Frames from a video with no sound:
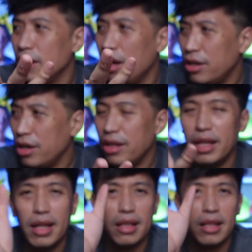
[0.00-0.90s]
other
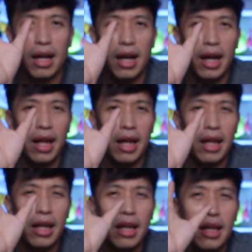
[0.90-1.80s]
thing that
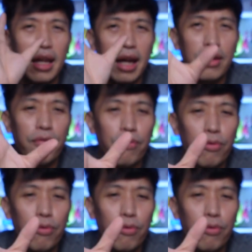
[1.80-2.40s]
I kind of